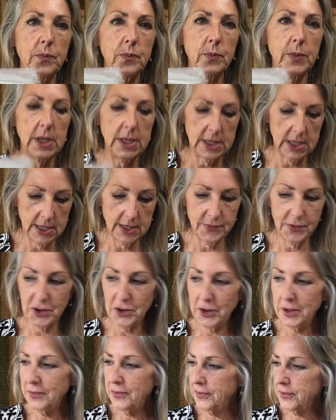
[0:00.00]
Besides
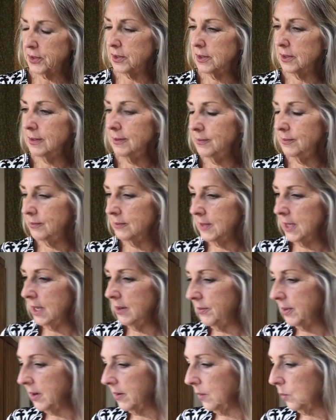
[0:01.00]
very full and
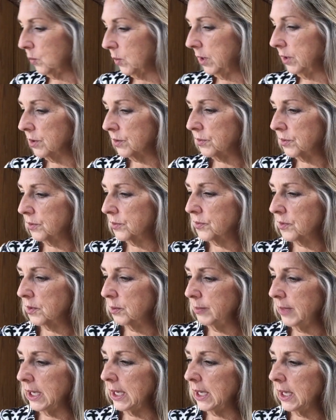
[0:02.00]
very wonderful for
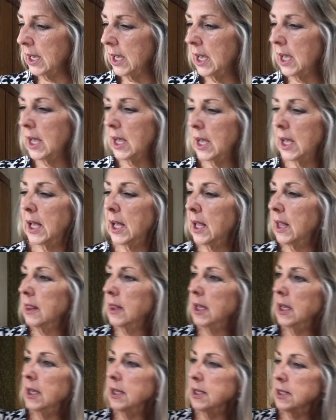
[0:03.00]
me,
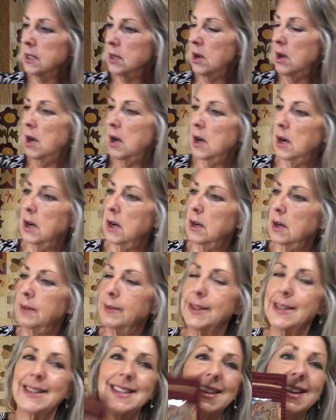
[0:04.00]
these are,
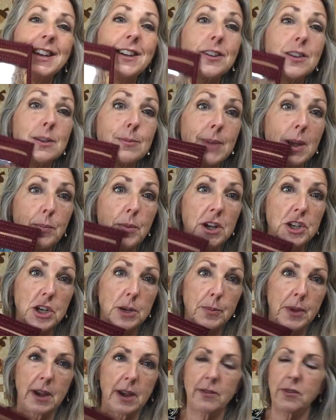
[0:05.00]
let's see, here's my
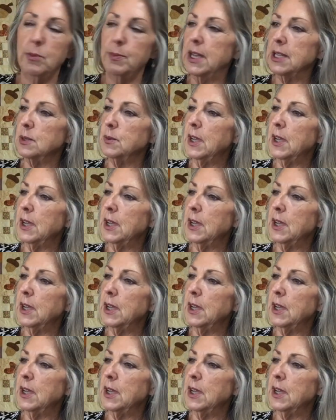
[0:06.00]
project bag from last